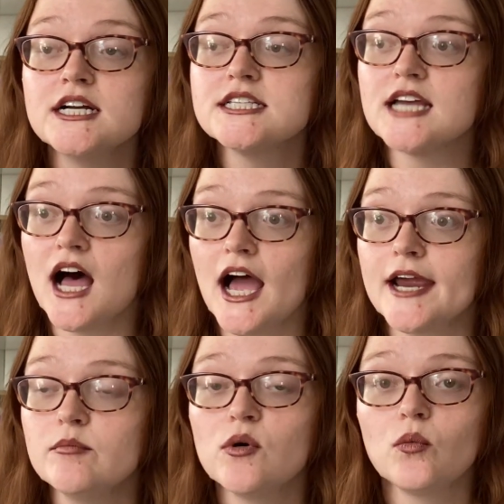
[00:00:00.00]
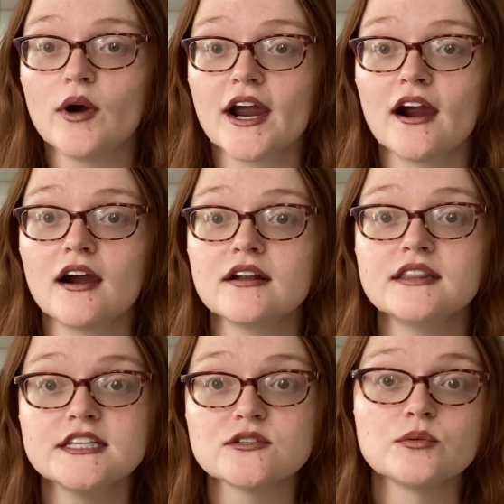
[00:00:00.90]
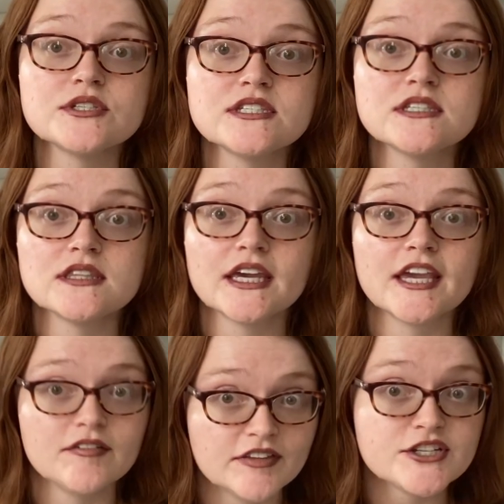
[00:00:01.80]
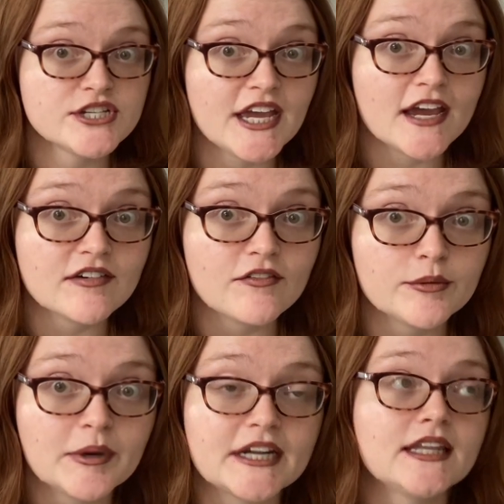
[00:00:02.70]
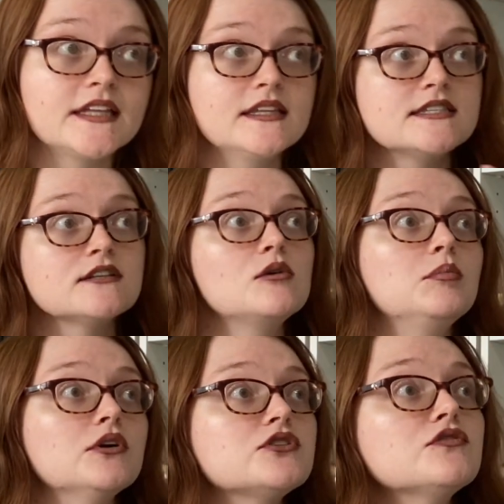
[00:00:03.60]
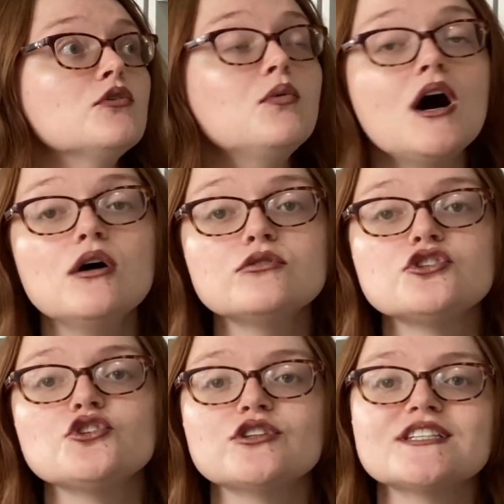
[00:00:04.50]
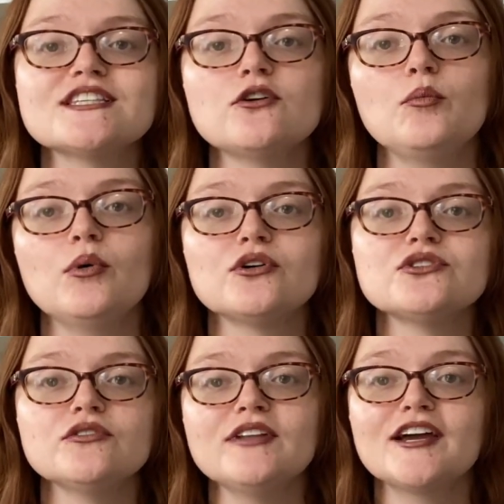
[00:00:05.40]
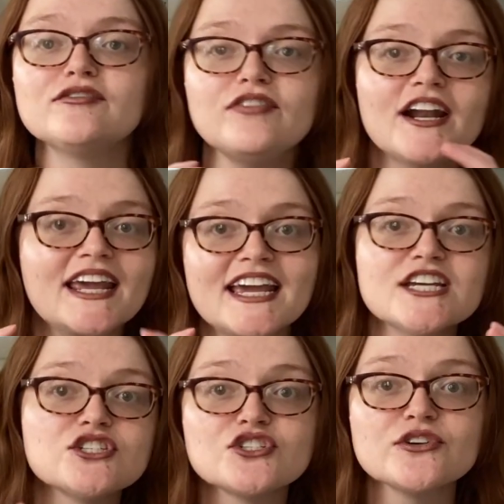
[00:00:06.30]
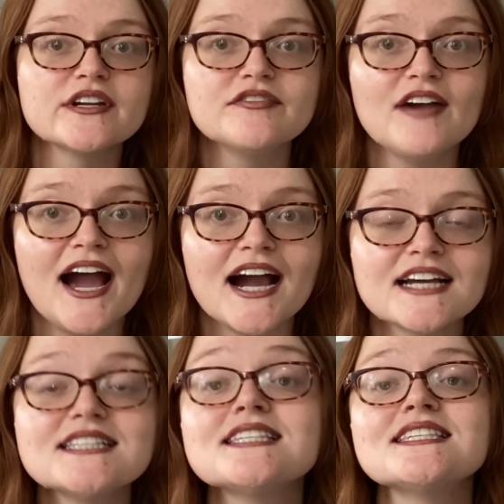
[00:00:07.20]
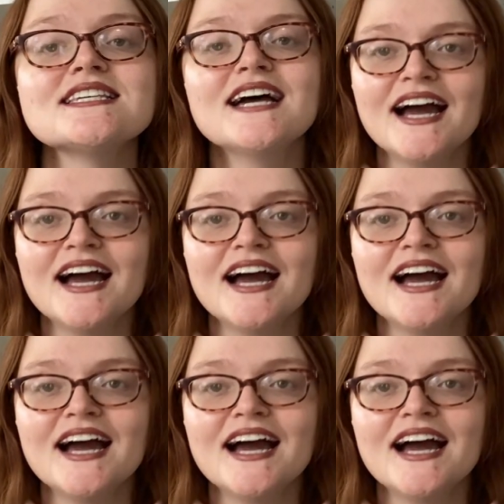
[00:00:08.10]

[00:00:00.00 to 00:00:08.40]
time where this was the gift that she gave everybody, like these little books of quotes or these little books of like funny history facts,